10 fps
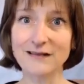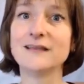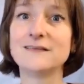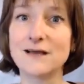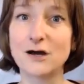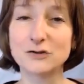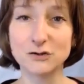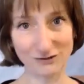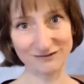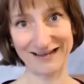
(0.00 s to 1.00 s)
it's got
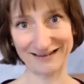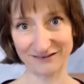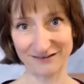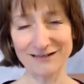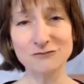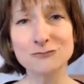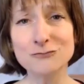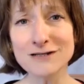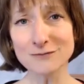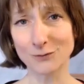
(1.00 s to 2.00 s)
good intention. It
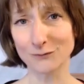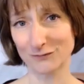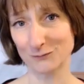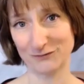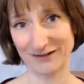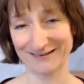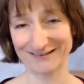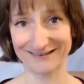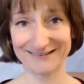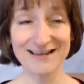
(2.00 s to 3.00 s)
really wants to protect
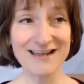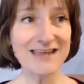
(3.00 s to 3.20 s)
us.